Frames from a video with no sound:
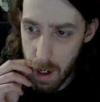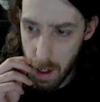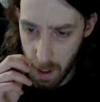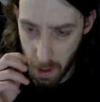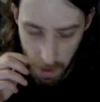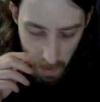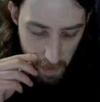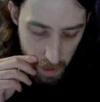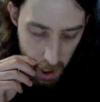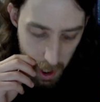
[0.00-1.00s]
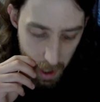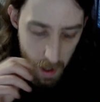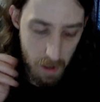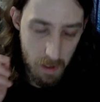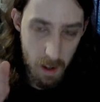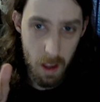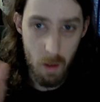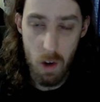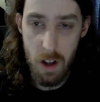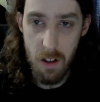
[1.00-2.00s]
collector's edition, and I said
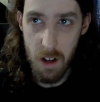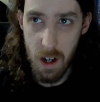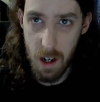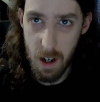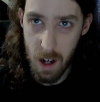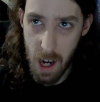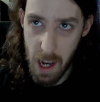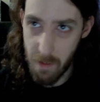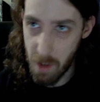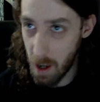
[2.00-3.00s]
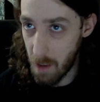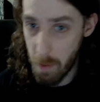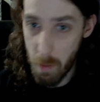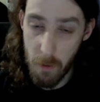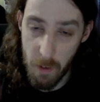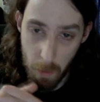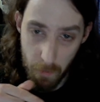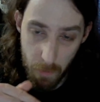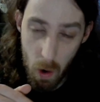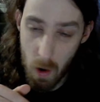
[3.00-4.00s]
the reason I haven't gotten the movie
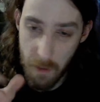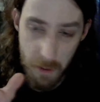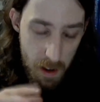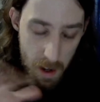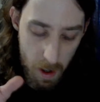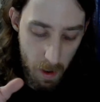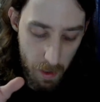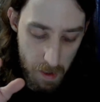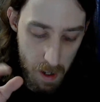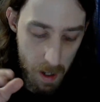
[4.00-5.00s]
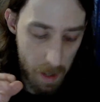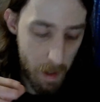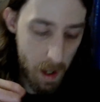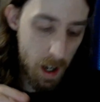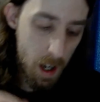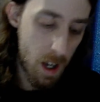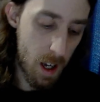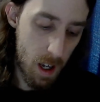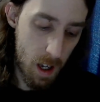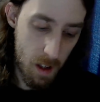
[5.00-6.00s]
before, I've seen it all the time,
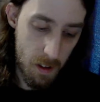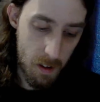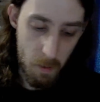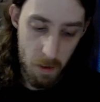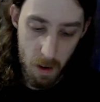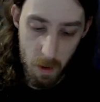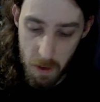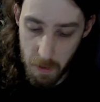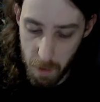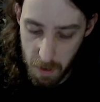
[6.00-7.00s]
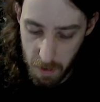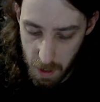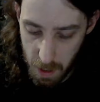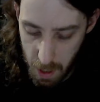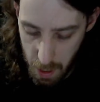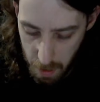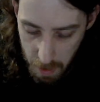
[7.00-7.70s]
is it was always missing that